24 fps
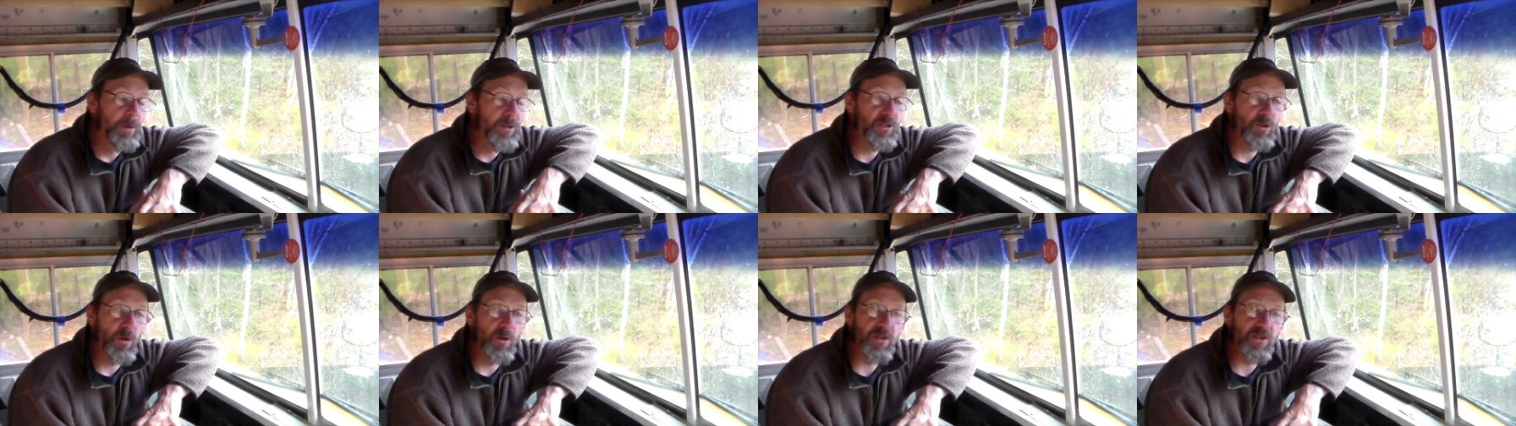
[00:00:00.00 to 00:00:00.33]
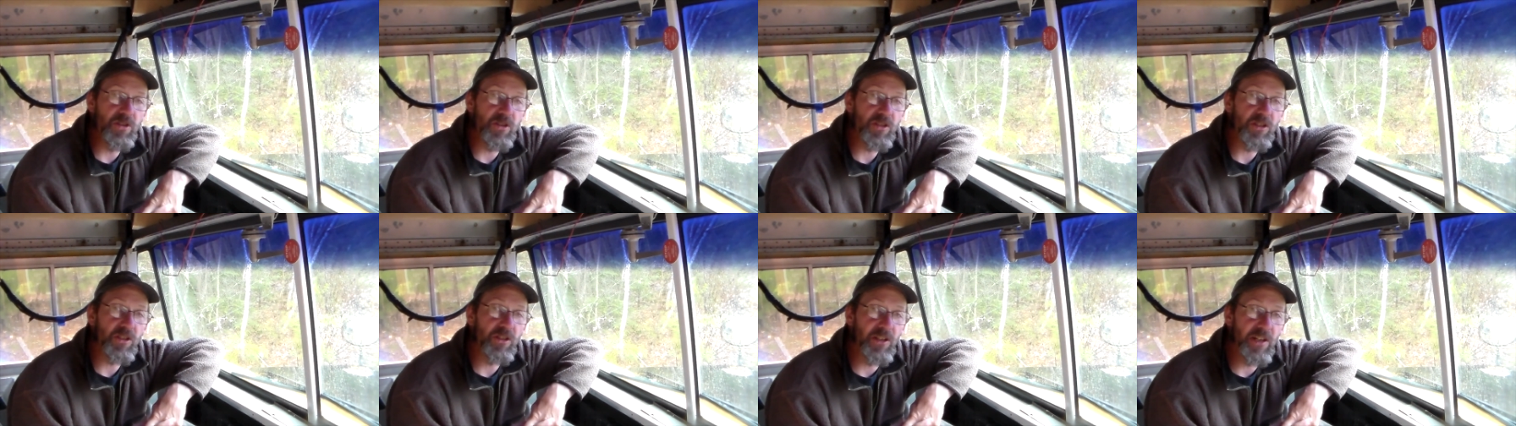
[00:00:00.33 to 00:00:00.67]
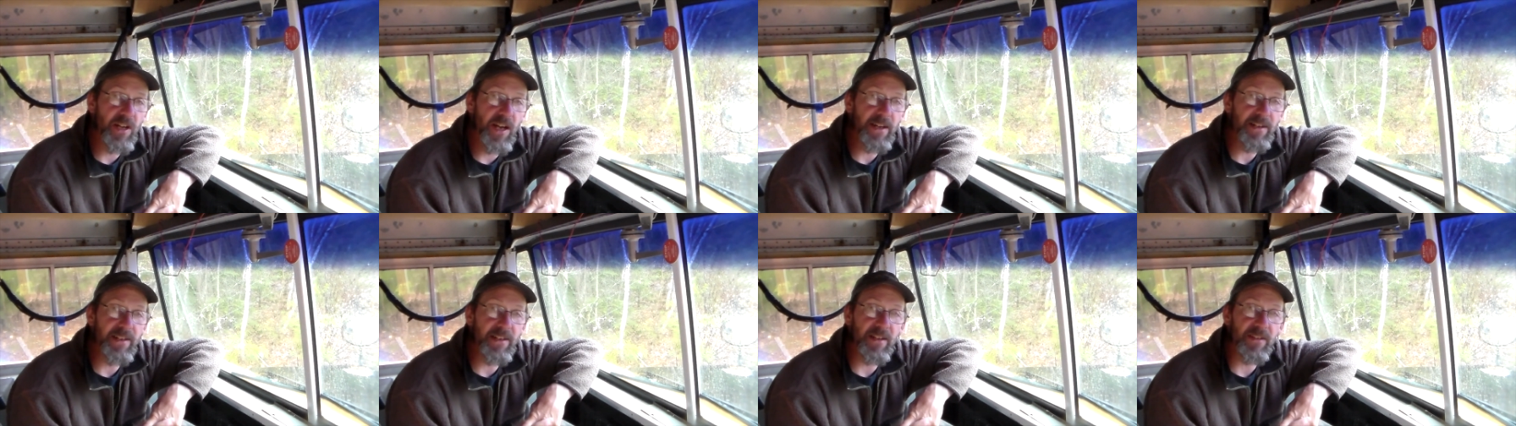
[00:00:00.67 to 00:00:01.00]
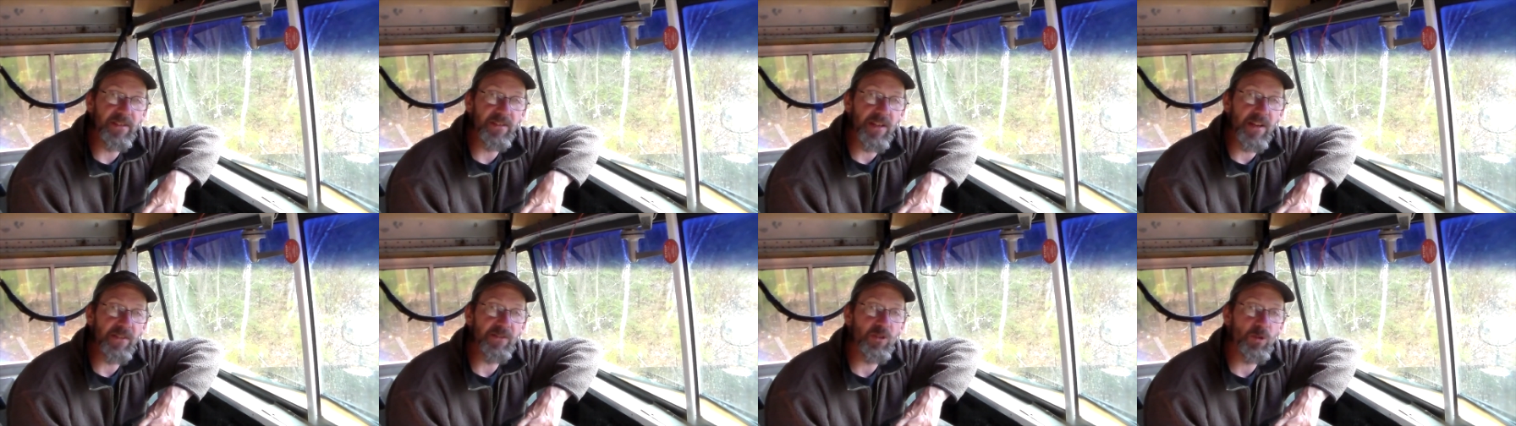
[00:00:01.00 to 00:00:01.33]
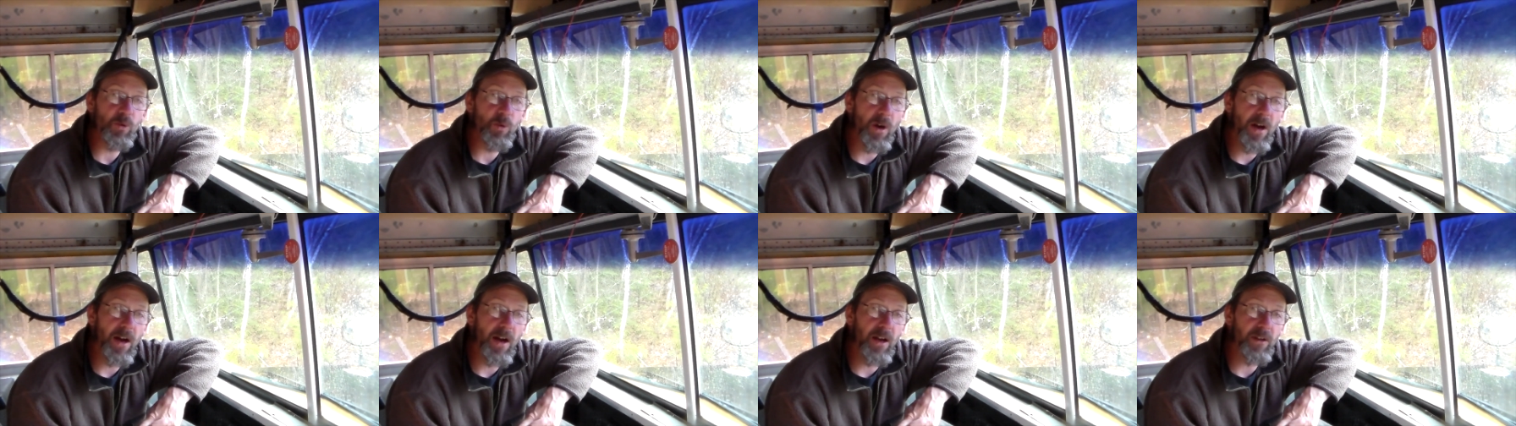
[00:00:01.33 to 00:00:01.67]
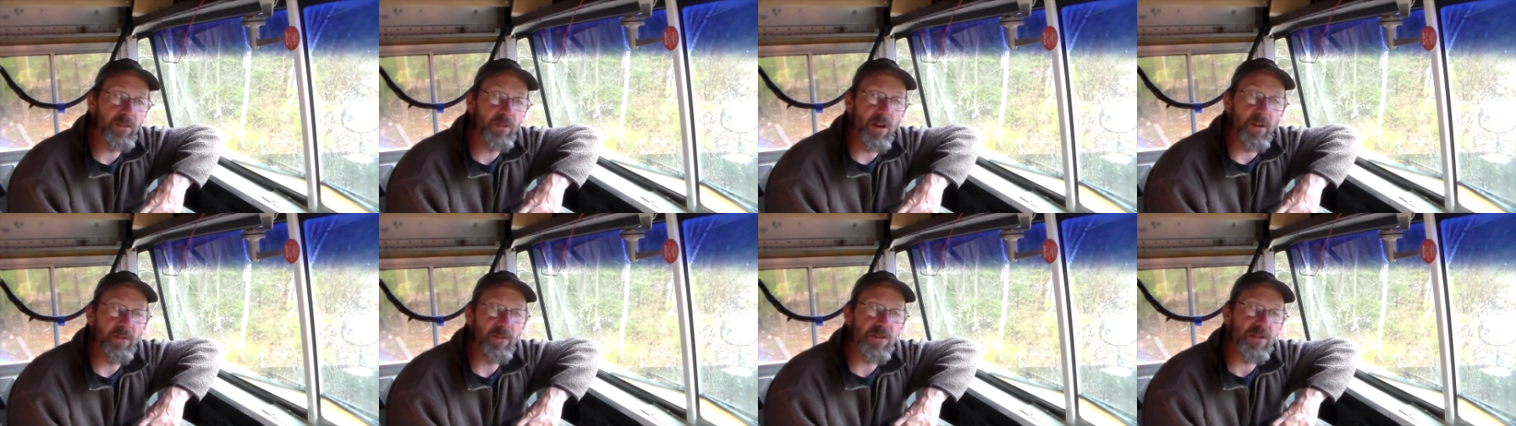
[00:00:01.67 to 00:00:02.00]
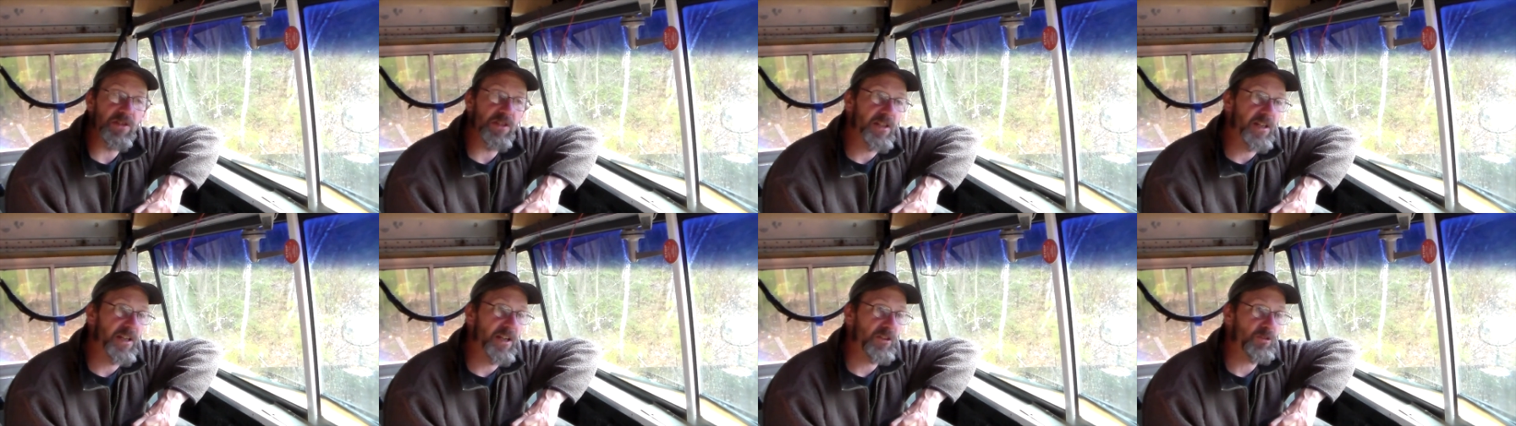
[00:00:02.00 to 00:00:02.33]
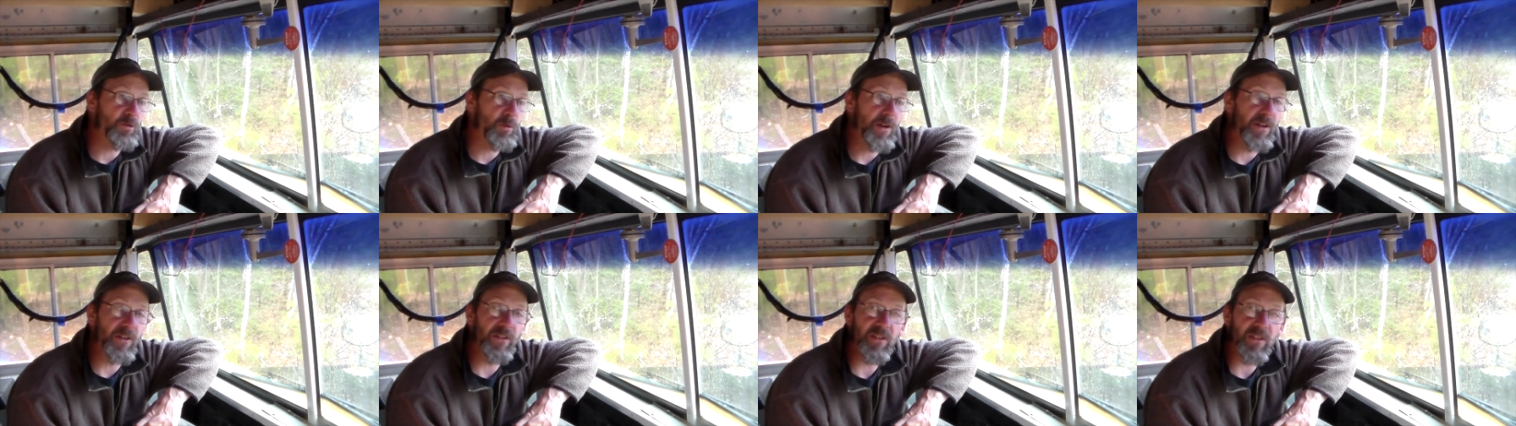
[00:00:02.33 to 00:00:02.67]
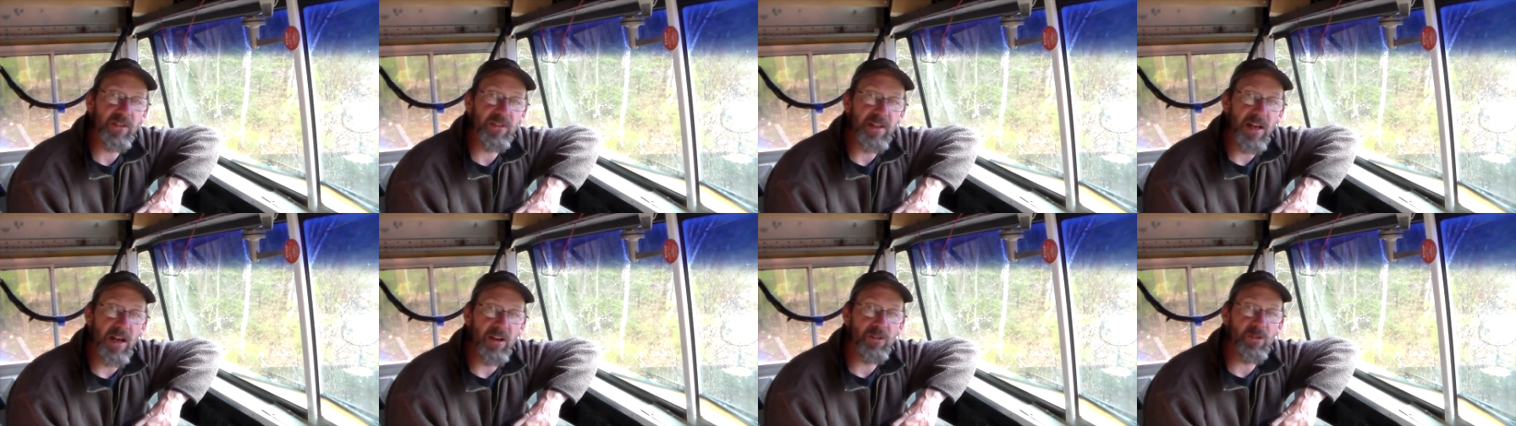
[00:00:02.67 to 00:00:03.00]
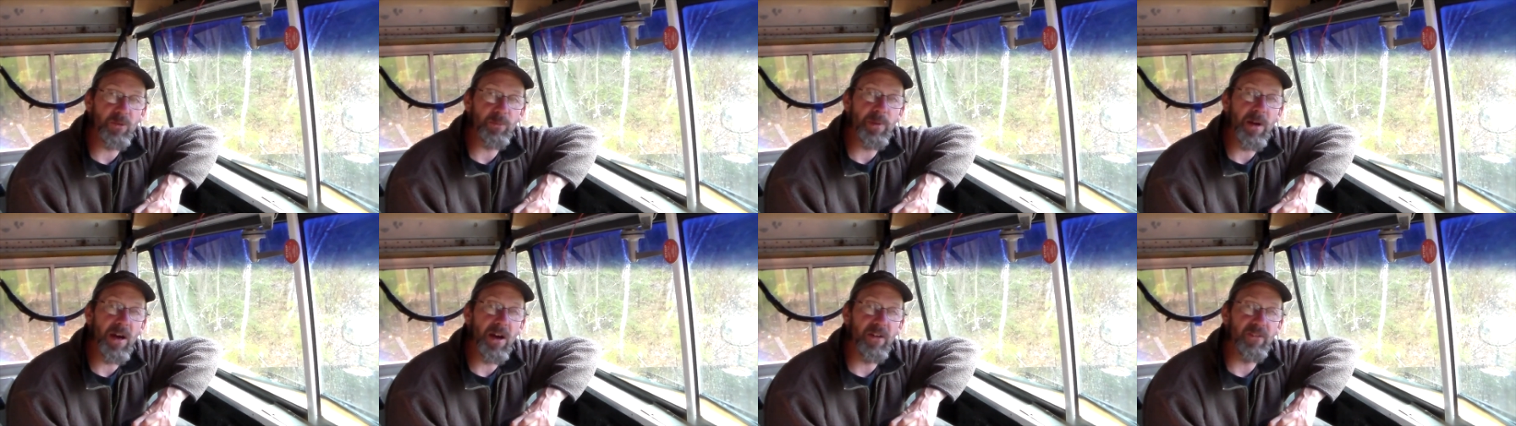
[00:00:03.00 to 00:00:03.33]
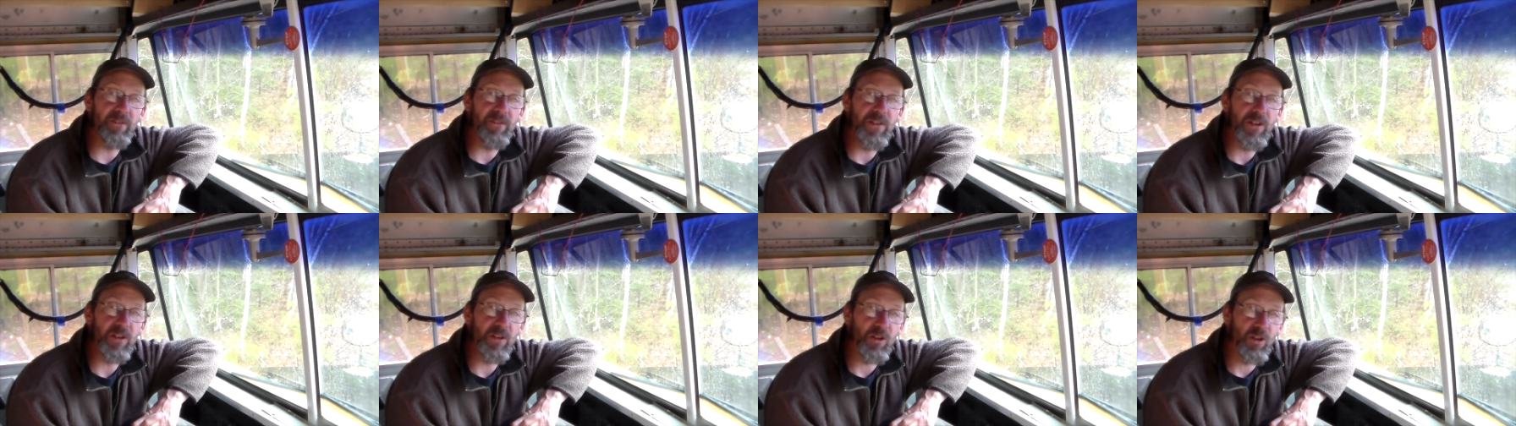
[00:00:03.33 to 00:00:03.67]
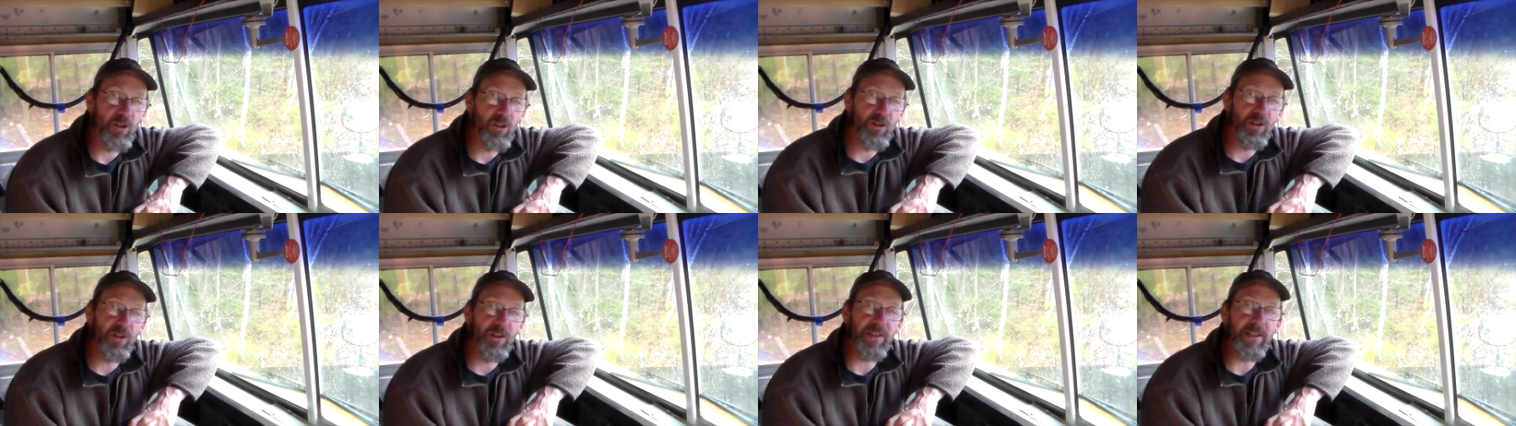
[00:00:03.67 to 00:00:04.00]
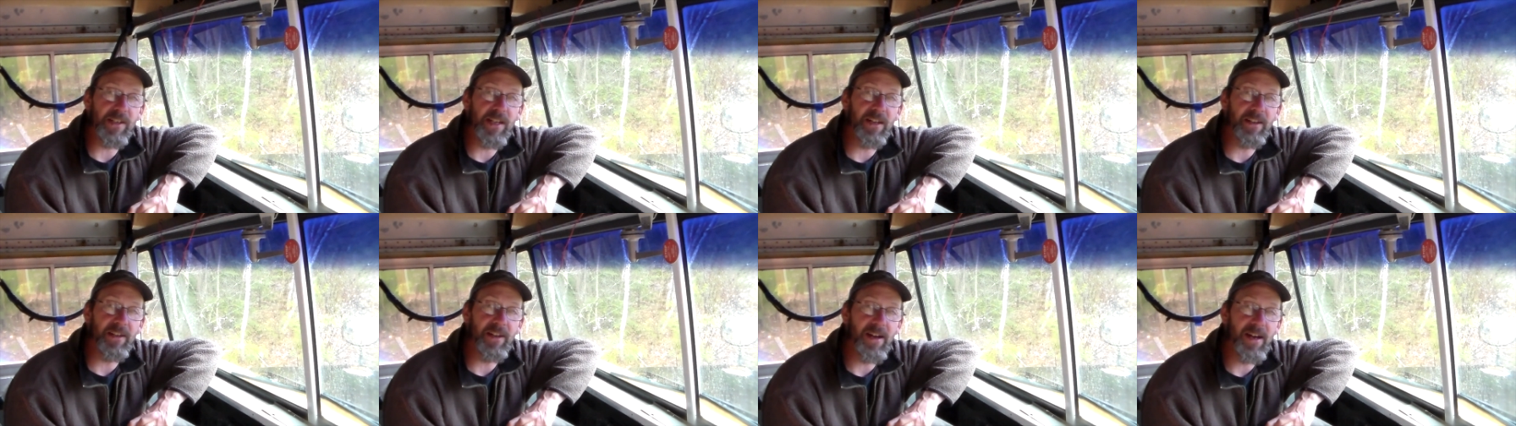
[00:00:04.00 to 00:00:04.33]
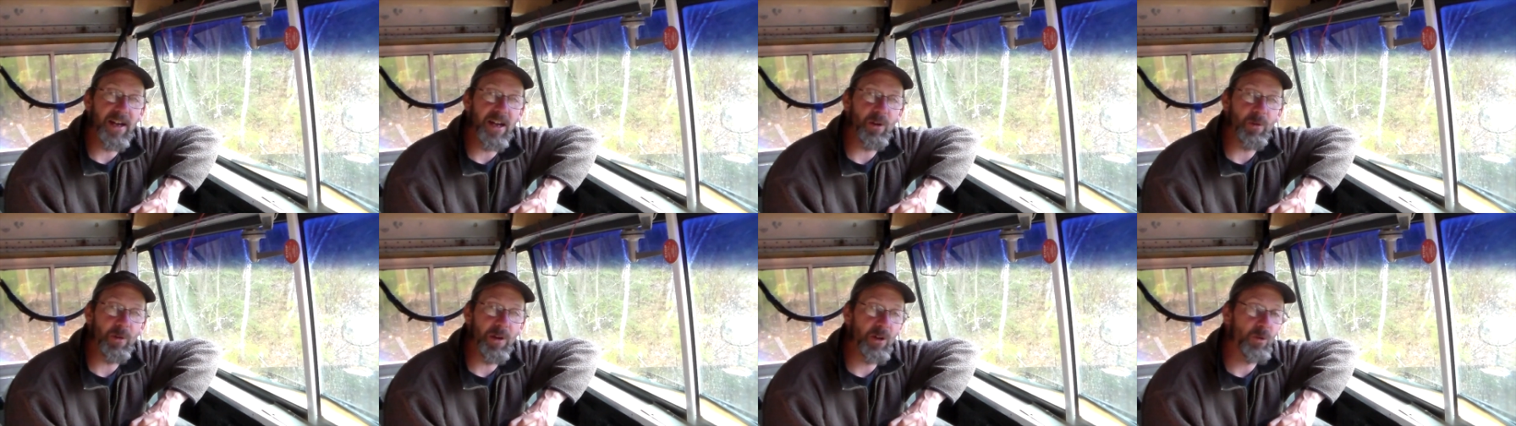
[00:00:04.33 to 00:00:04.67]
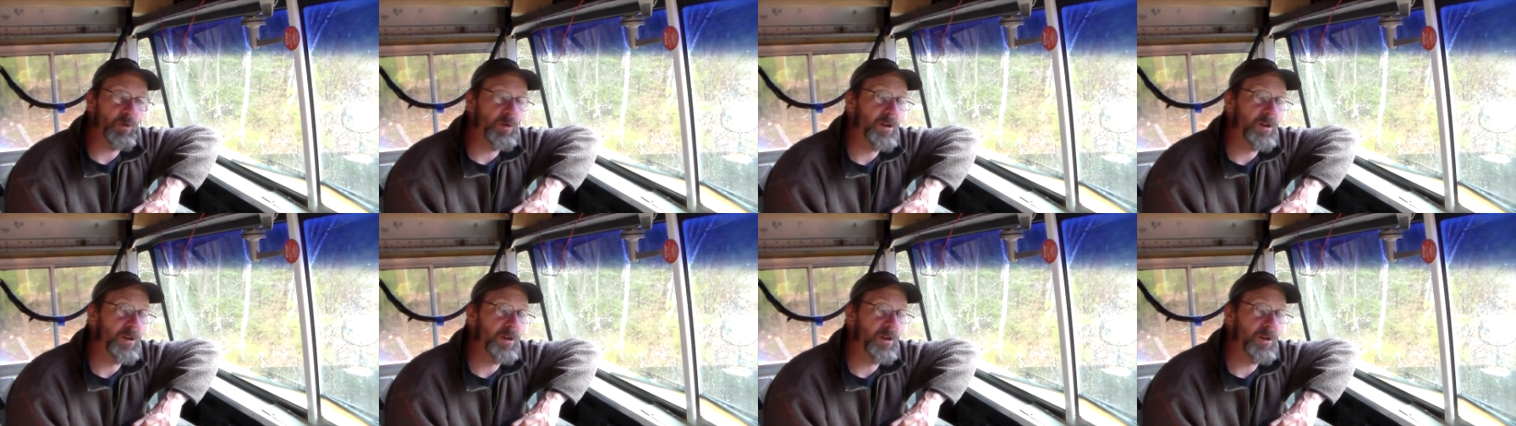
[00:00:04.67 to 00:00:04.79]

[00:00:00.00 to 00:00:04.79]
But it's always just a good idea safety-wise. Obviously, you got a 26,000-pound vehicle hurling down the highway.